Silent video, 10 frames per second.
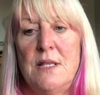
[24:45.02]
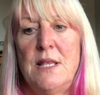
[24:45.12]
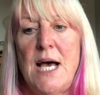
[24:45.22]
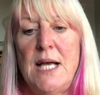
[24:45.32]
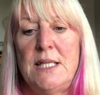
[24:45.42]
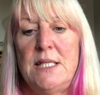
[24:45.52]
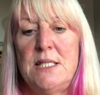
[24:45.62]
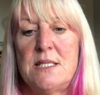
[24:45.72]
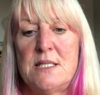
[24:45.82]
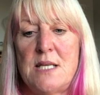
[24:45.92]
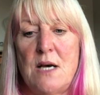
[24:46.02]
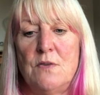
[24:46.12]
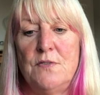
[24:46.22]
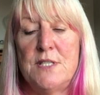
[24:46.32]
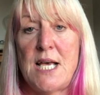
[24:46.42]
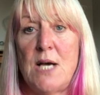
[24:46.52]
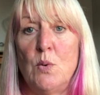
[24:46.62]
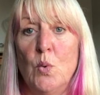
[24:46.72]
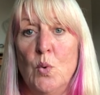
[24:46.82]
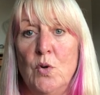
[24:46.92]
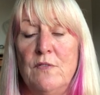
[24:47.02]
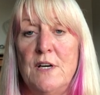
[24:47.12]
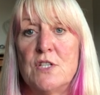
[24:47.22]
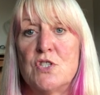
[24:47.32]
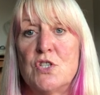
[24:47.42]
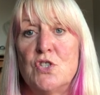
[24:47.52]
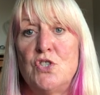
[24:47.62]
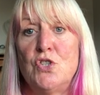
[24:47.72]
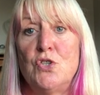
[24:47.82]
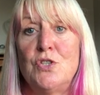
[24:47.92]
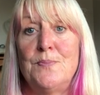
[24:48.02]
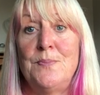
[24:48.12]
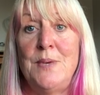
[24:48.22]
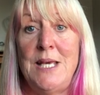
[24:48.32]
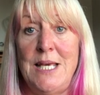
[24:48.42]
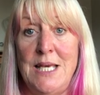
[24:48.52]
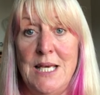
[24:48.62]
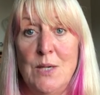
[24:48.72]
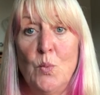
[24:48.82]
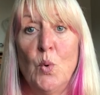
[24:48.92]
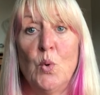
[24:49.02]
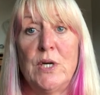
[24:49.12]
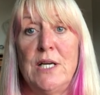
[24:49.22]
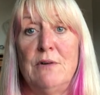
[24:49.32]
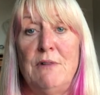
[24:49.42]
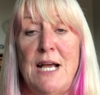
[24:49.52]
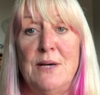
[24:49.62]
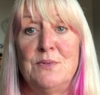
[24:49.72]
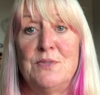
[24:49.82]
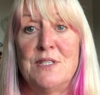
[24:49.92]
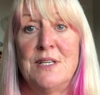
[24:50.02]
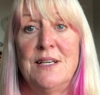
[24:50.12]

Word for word: That in itself is how all of us should be, walking around